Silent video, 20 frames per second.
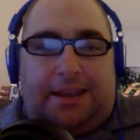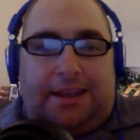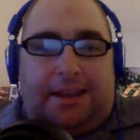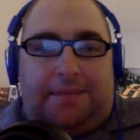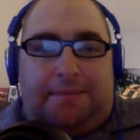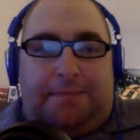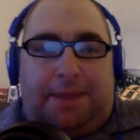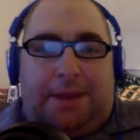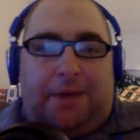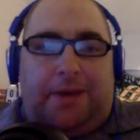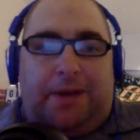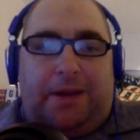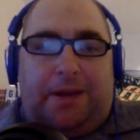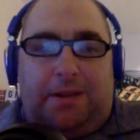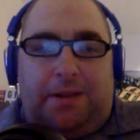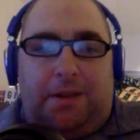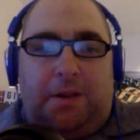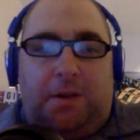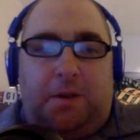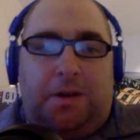And
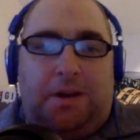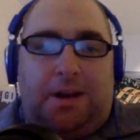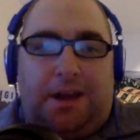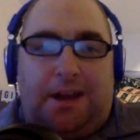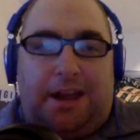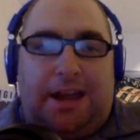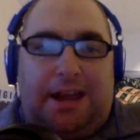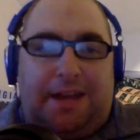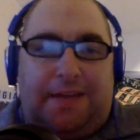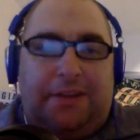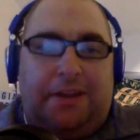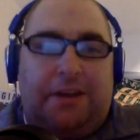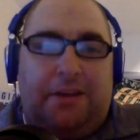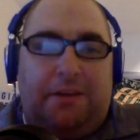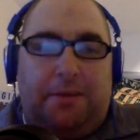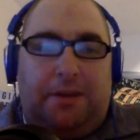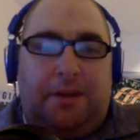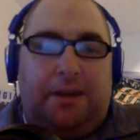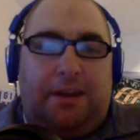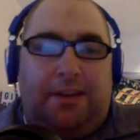Barraclough not having
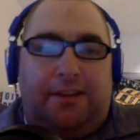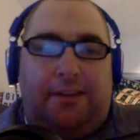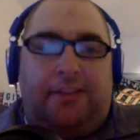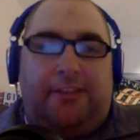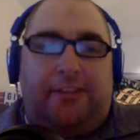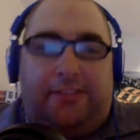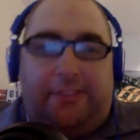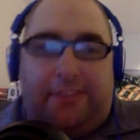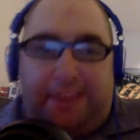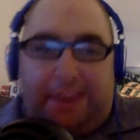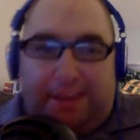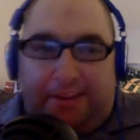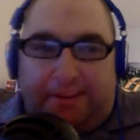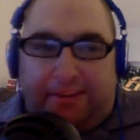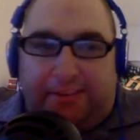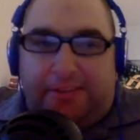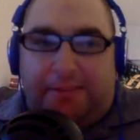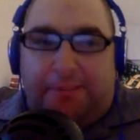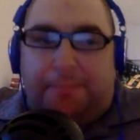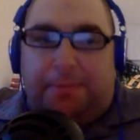his
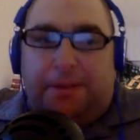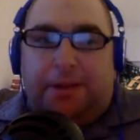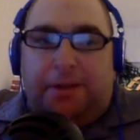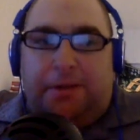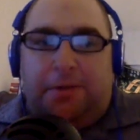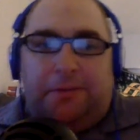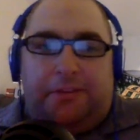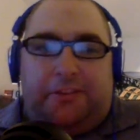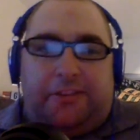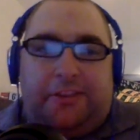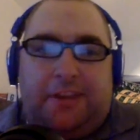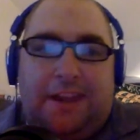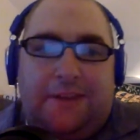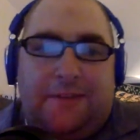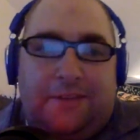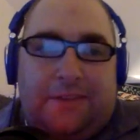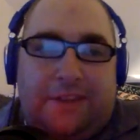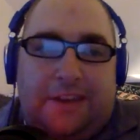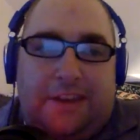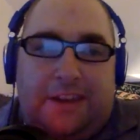6th blown
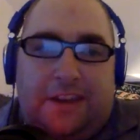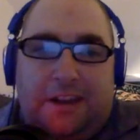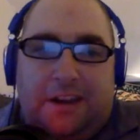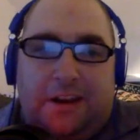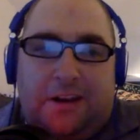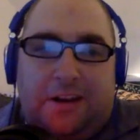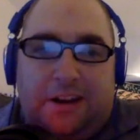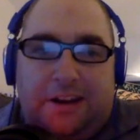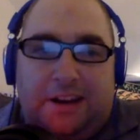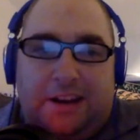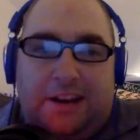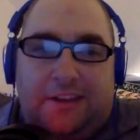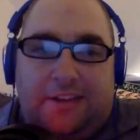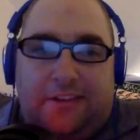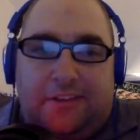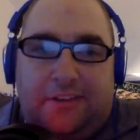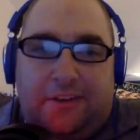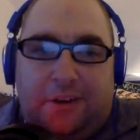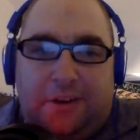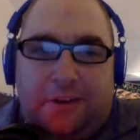save of the year, and he's
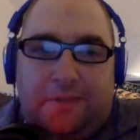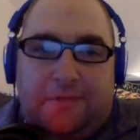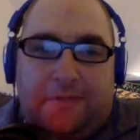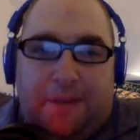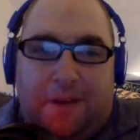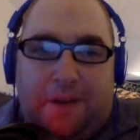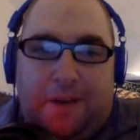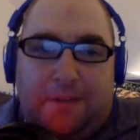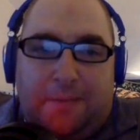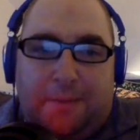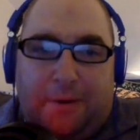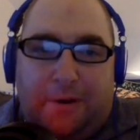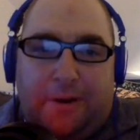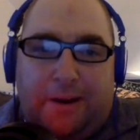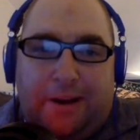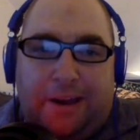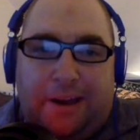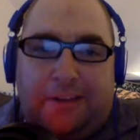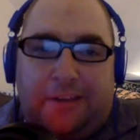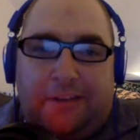starting to fall
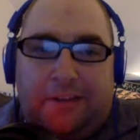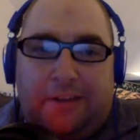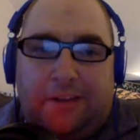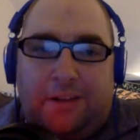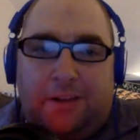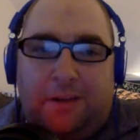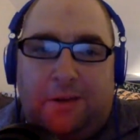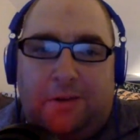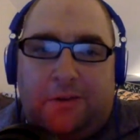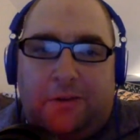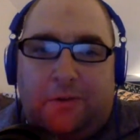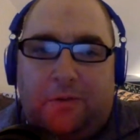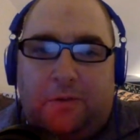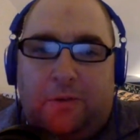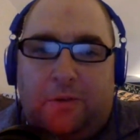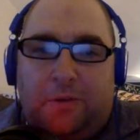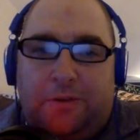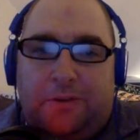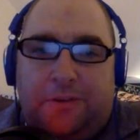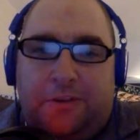apart as the closer
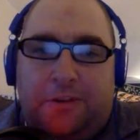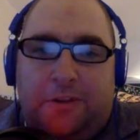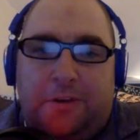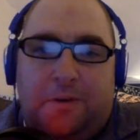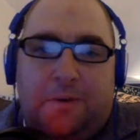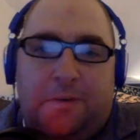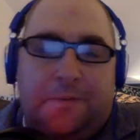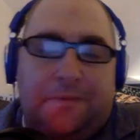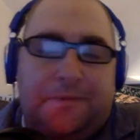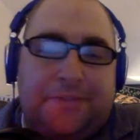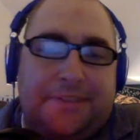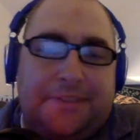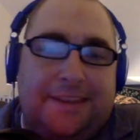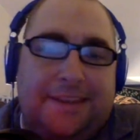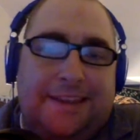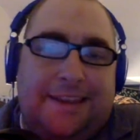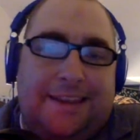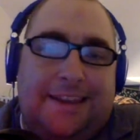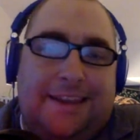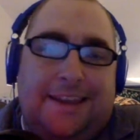role. So
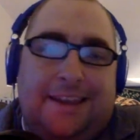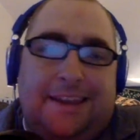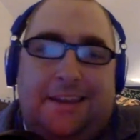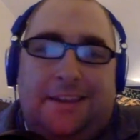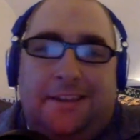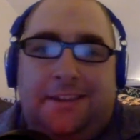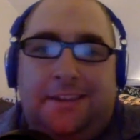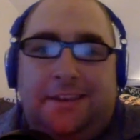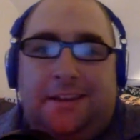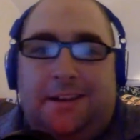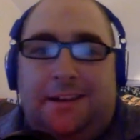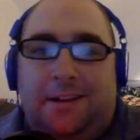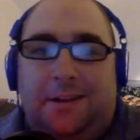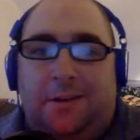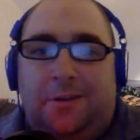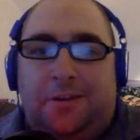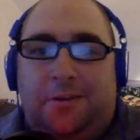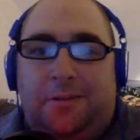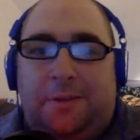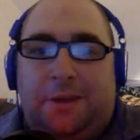the
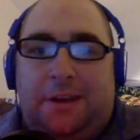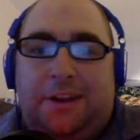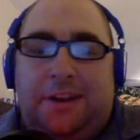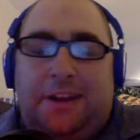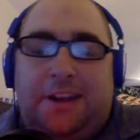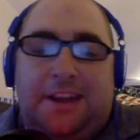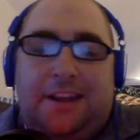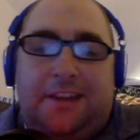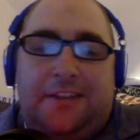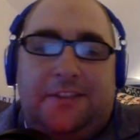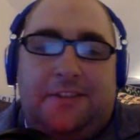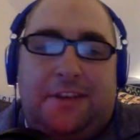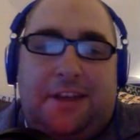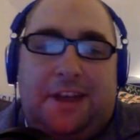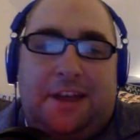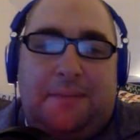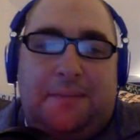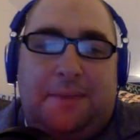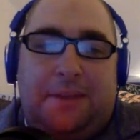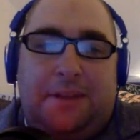closer monkey has
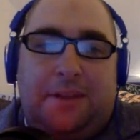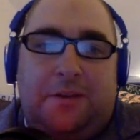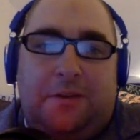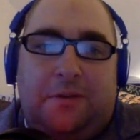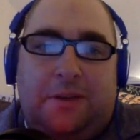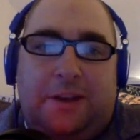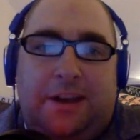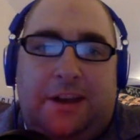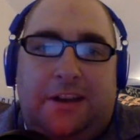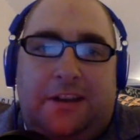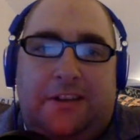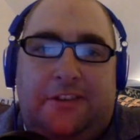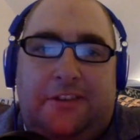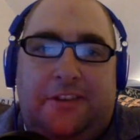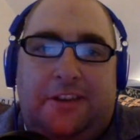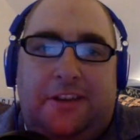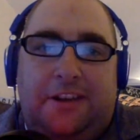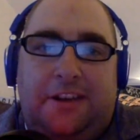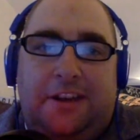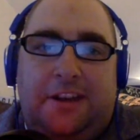not been the greatest
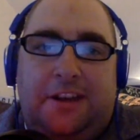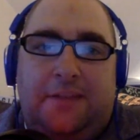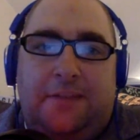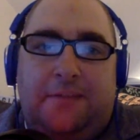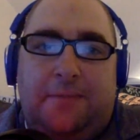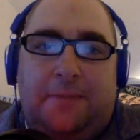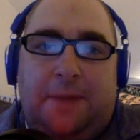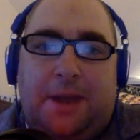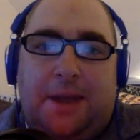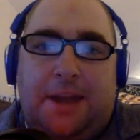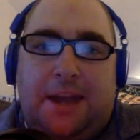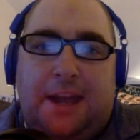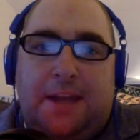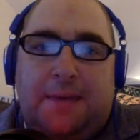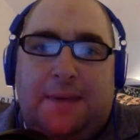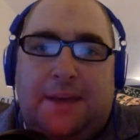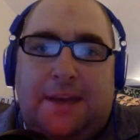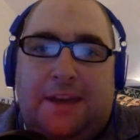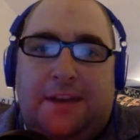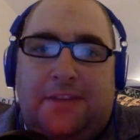in
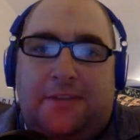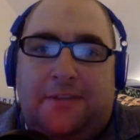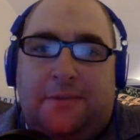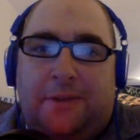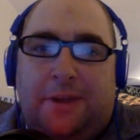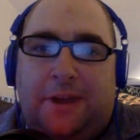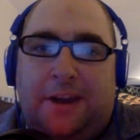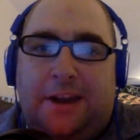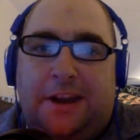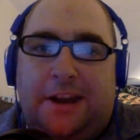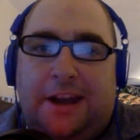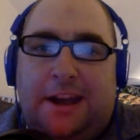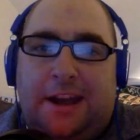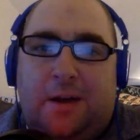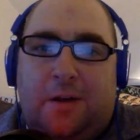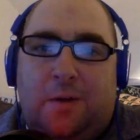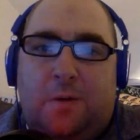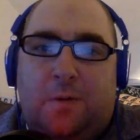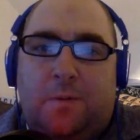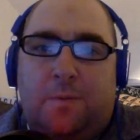Miami as of right
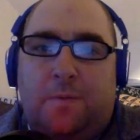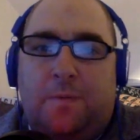now.